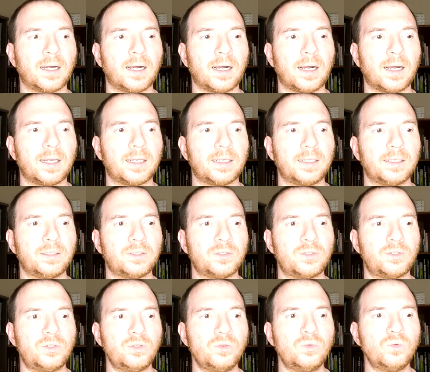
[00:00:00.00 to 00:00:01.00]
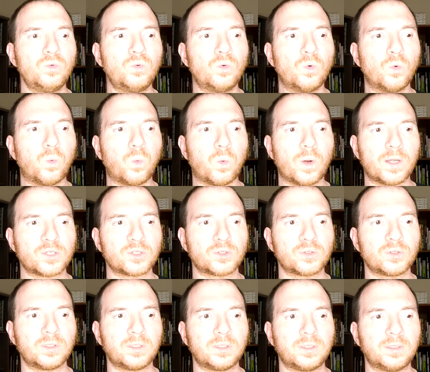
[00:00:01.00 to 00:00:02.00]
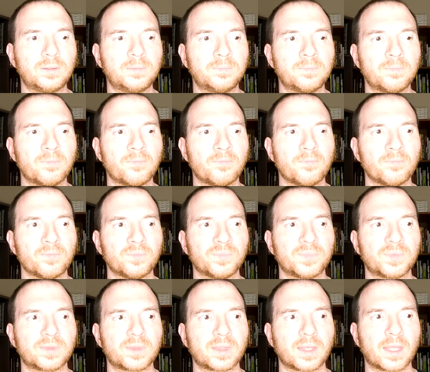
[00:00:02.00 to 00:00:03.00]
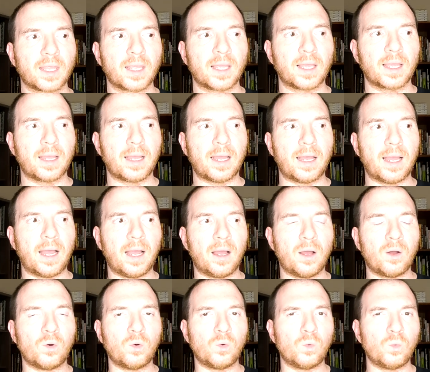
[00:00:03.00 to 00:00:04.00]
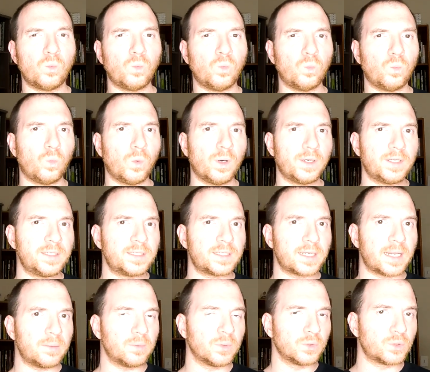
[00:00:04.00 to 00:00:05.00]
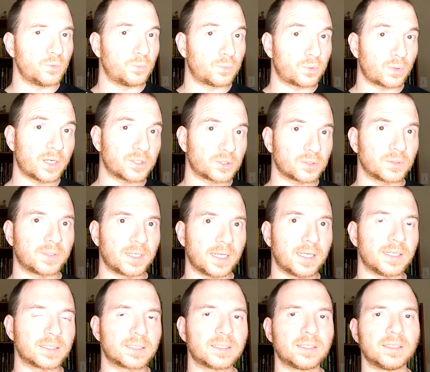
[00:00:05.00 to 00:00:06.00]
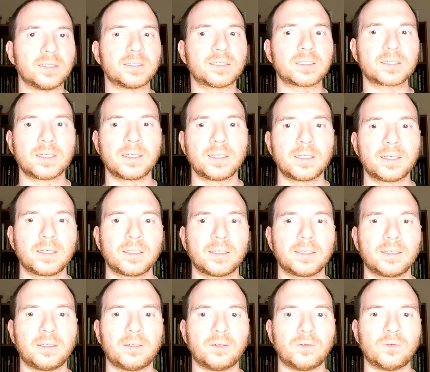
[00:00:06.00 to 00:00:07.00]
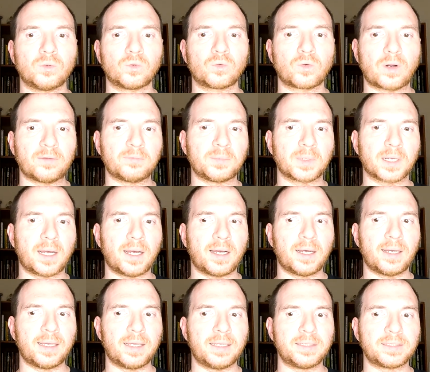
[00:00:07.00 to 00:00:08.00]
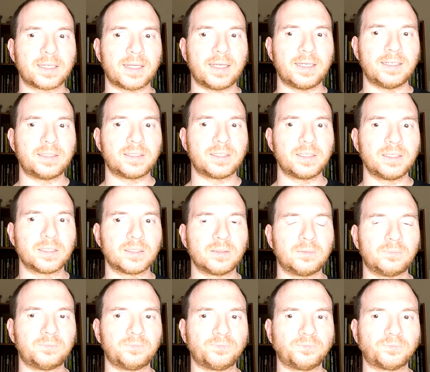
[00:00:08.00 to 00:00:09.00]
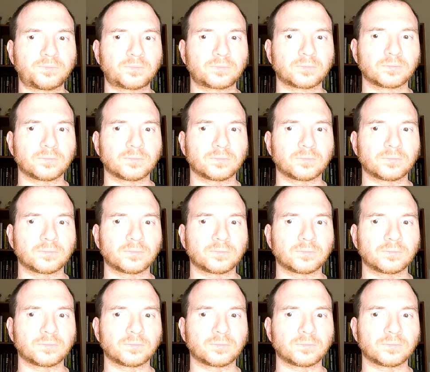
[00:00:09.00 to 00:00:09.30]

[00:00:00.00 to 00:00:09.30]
I do question how one is able to pressure test this. Krav Maga as a system